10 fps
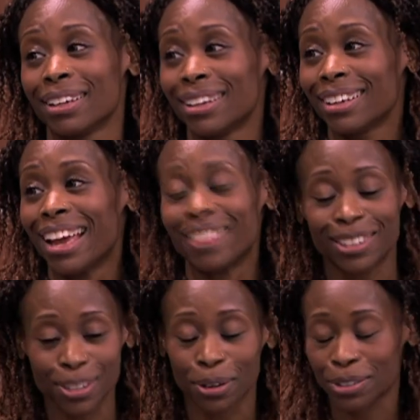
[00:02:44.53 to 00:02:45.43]
and
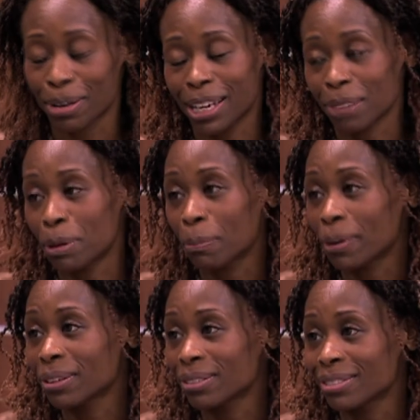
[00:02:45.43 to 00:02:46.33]
then start training
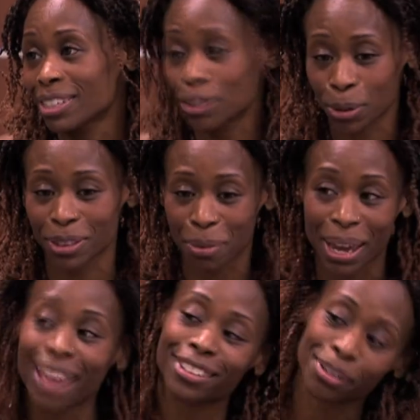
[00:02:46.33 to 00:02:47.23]
people to do it the
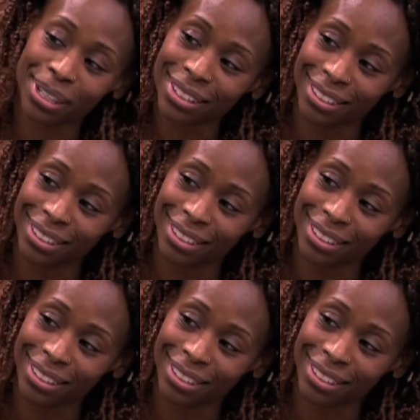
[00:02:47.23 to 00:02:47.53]
way I do it.